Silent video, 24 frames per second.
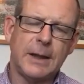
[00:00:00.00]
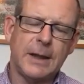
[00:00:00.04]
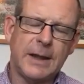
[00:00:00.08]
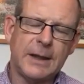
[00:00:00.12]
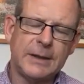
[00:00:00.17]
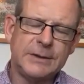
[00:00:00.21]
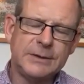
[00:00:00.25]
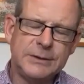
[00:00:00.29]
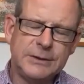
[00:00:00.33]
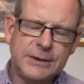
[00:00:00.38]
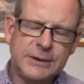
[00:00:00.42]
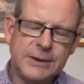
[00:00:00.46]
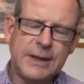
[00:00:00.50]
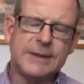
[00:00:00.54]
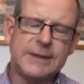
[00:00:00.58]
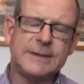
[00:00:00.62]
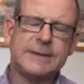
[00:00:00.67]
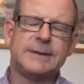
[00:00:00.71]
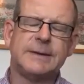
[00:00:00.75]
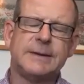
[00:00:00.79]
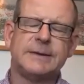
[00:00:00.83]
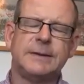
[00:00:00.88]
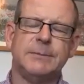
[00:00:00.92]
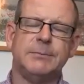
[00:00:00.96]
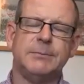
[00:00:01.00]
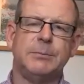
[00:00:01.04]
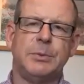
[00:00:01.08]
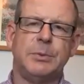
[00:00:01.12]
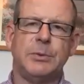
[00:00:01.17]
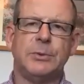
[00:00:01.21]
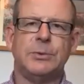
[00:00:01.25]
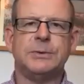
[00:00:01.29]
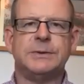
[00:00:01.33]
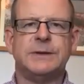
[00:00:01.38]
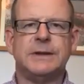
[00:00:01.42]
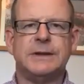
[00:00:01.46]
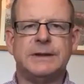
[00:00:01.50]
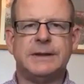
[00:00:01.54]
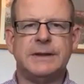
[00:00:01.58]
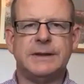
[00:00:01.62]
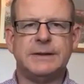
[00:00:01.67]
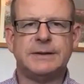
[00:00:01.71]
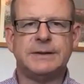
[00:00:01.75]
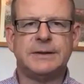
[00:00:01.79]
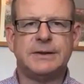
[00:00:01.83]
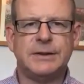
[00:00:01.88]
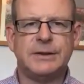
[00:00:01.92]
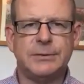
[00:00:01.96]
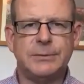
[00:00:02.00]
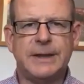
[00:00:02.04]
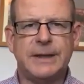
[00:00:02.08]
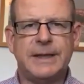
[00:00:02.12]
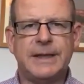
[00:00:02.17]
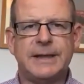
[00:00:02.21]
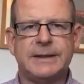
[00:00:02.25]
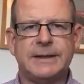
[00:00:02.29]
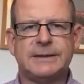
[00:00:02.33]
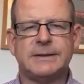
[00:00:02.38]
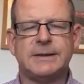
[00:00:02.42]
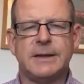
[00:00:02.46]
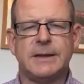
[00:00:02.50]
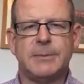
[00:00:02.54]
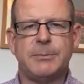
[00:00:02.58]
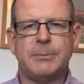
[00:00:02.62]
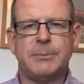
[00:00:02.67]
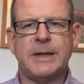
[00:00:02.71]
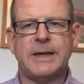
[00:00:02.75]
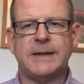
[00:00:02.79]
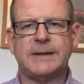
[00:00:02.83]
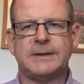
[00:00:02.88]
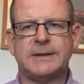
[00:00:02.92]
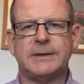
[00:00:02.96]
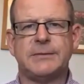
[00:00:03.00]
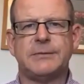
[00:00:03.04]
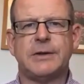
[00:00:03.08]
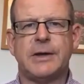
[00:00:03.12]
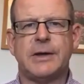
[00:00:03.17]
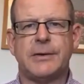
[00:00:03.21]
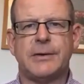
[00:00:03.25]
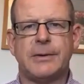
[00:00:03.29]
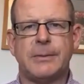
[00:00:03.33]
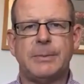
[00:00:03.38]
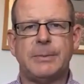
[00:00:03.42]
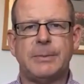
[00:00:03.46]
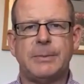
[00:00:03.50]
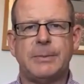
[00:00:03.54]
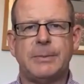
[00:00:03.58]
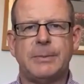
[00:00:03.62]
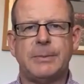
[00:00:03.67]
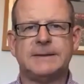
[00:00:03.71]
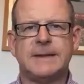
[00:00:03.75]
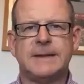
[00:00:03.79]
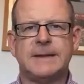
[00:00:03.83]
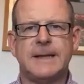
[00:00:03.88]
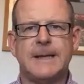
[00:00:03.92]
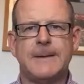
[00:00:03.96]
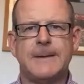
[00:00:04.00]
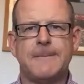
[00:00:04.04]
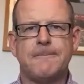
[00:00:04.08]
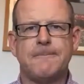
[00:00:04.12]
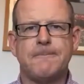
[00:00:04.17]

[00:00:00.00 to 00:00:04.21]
And just as important is doing it to the best of our ability.